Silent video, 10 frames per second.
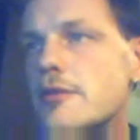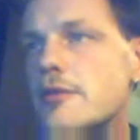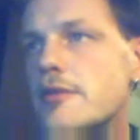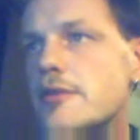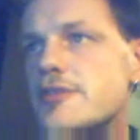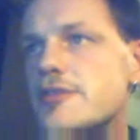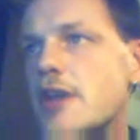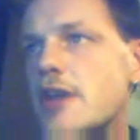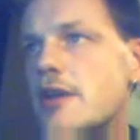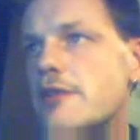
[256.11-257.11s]
the
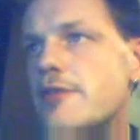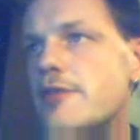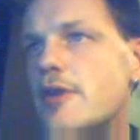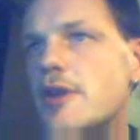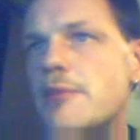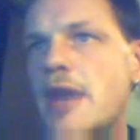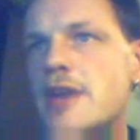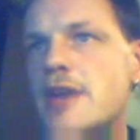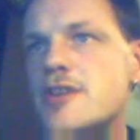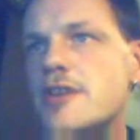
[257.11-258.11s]
2nd and 3rd in
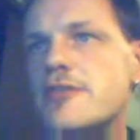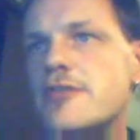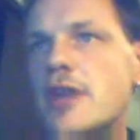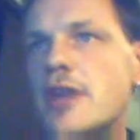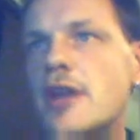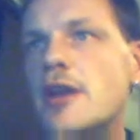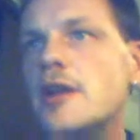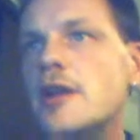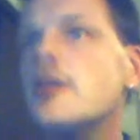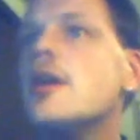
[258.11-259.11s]
Manchester,
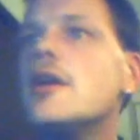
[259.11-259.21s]
England,